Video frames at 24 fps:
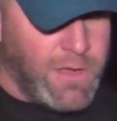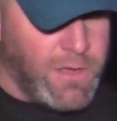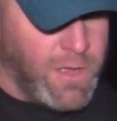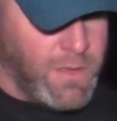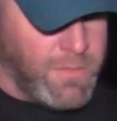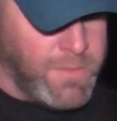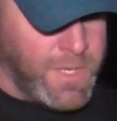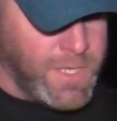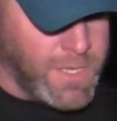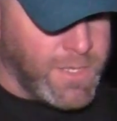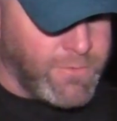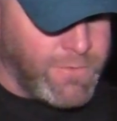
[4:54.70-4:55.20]

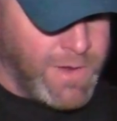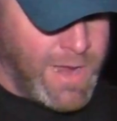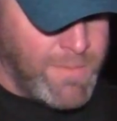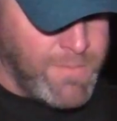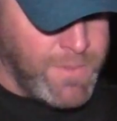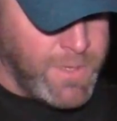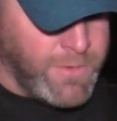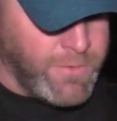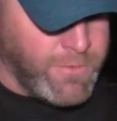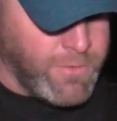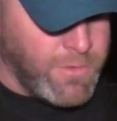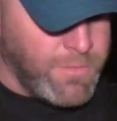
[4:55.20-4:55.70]
I'm in the
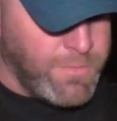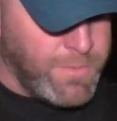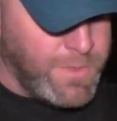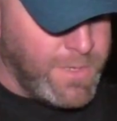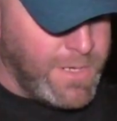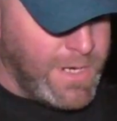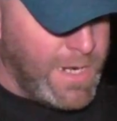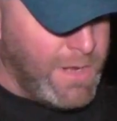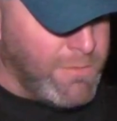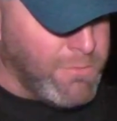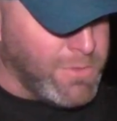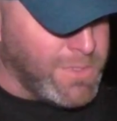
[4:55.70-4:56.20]
ramping group,
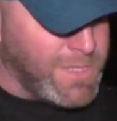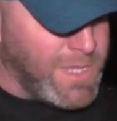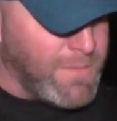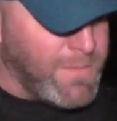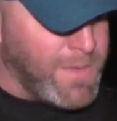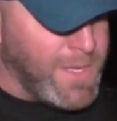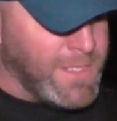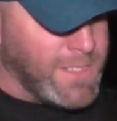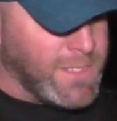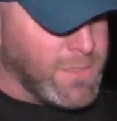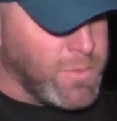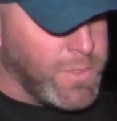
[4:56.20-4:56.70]
and what that
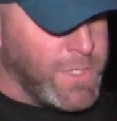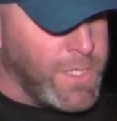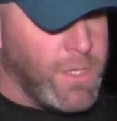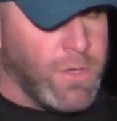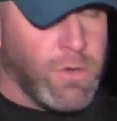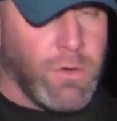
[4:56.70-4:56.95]
means is when you